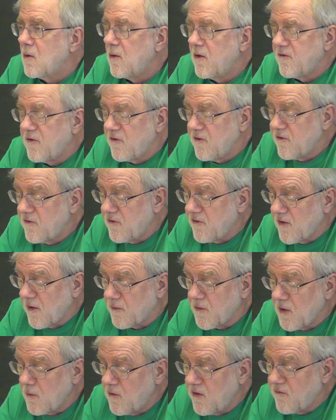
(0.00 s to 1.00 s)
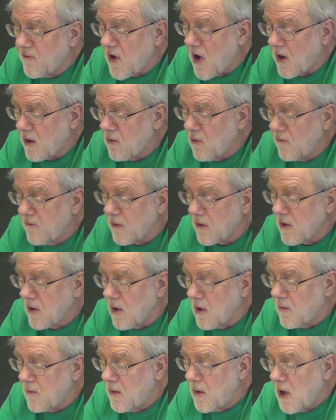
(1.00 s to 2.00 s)
which is something we've got to
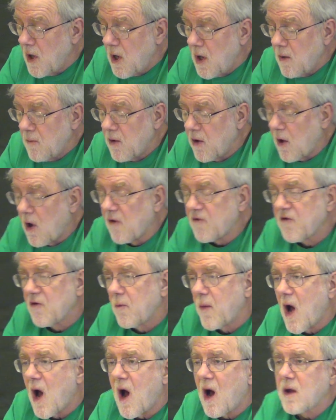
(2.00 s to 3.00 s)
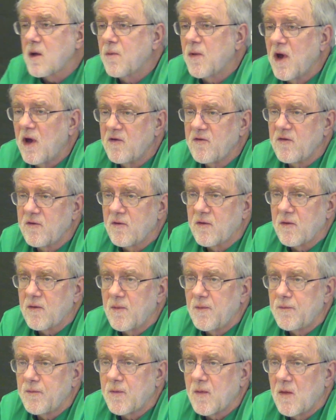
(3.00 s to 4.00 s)
overcome, but also by occupational
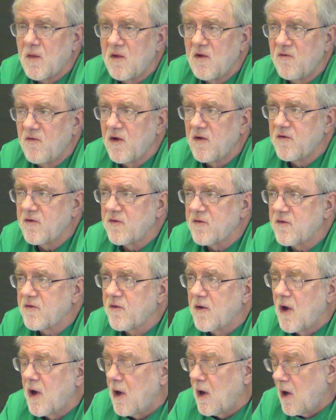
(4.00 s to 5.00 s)
divisions.